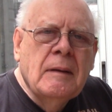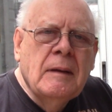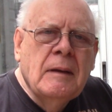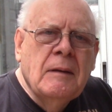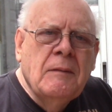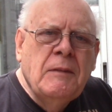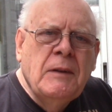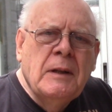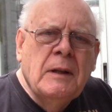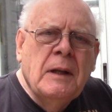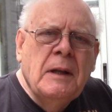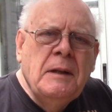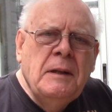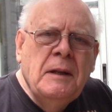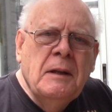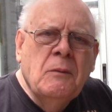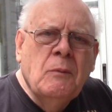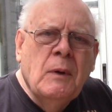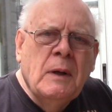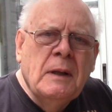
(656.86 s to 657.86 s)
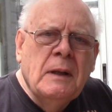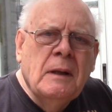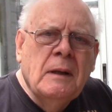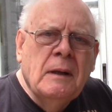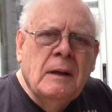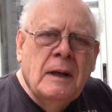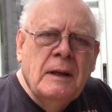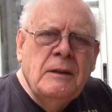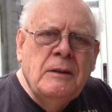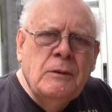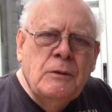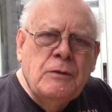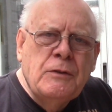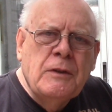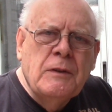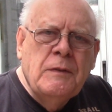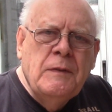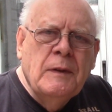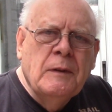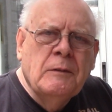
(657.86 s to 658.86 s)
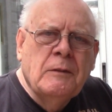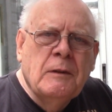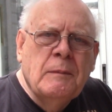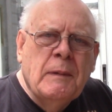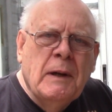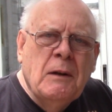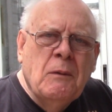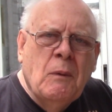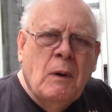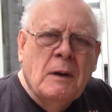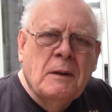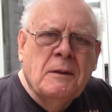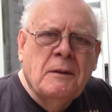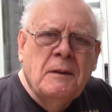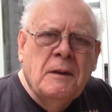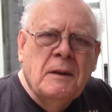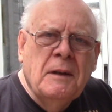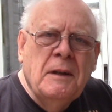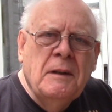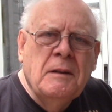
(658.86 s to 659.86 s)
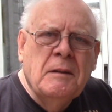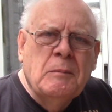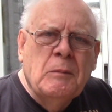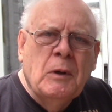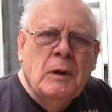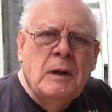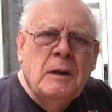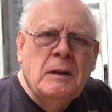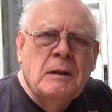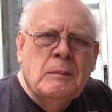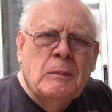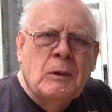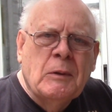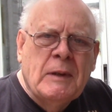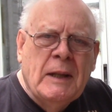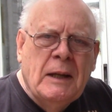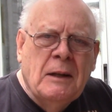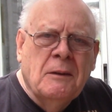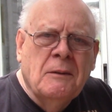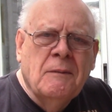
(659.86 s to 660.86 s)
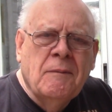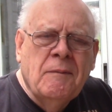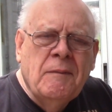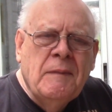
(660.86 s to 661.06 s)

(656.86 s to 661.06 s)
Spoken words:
give you an idea of what I use to filter my water in the motel.